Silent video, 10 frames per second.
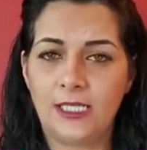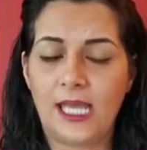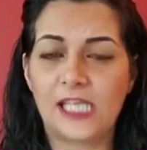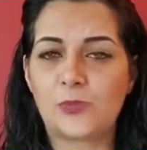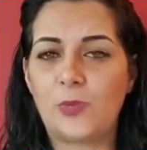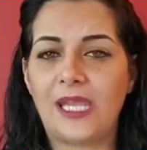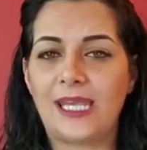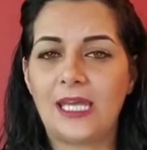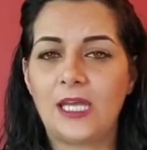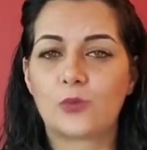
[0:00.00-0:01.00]
has
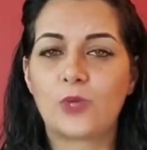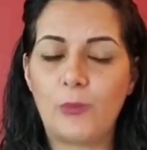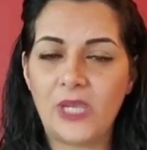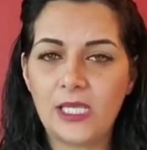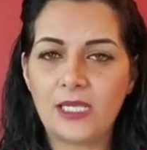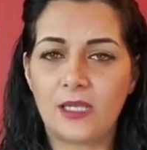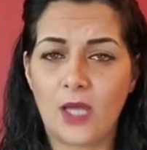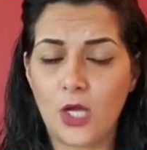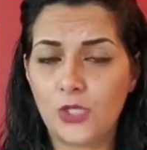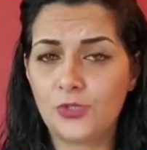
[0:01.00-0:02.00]
been repeated
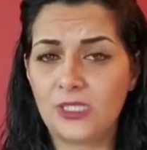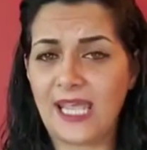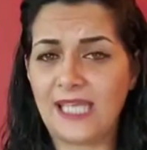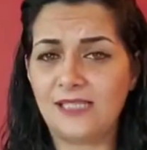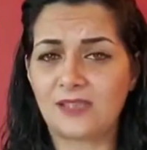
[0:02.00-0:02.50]
108